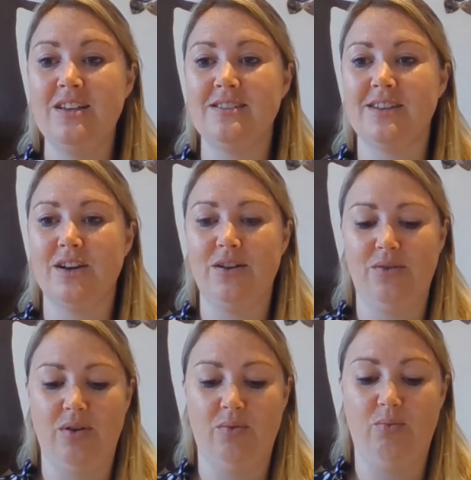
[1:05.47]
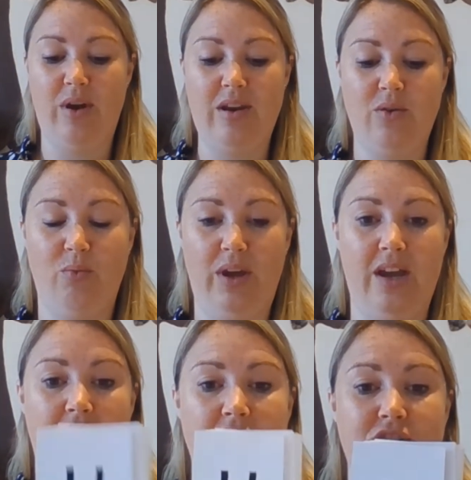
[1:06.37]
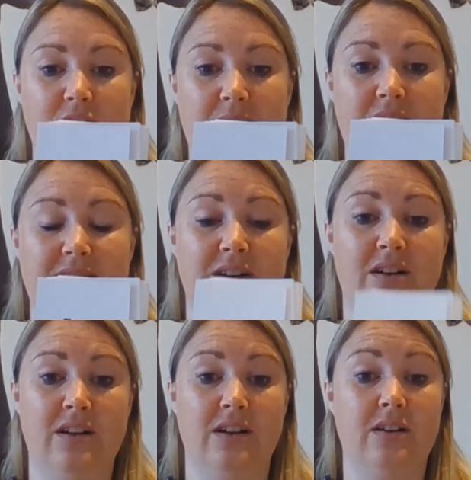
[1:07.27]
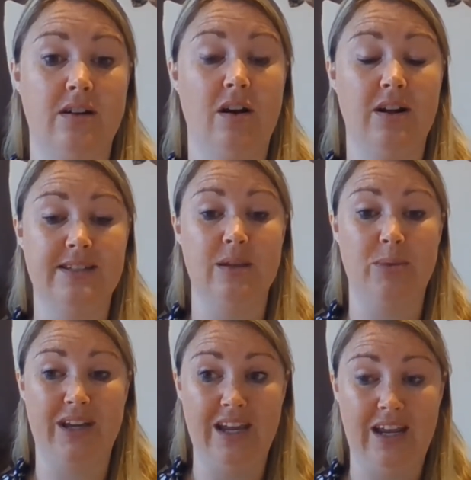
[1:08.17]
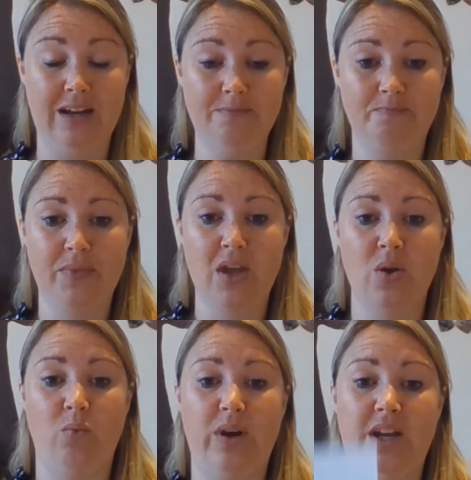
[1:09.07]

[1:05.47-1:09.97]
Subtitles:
So when we are showing the cards at the beginning, we